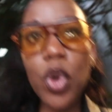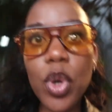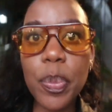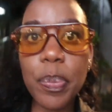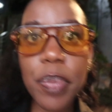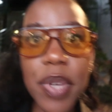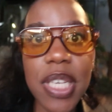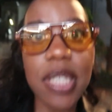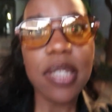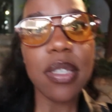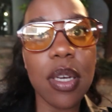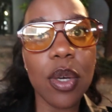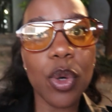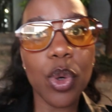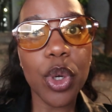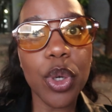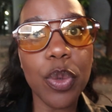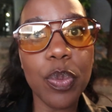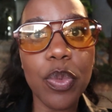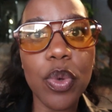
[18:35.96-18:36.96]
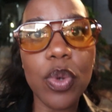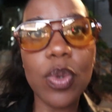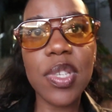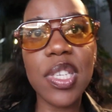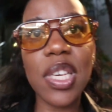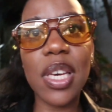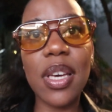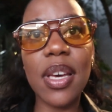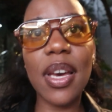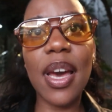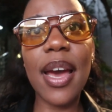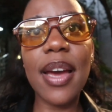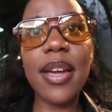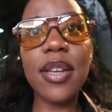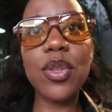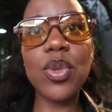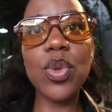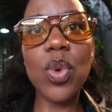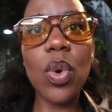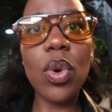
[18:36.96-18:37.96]
good pizza good music
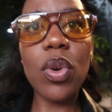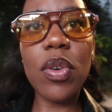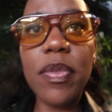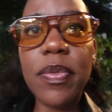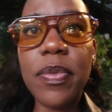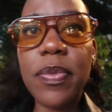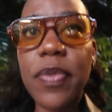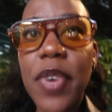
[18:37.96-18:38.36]
and all of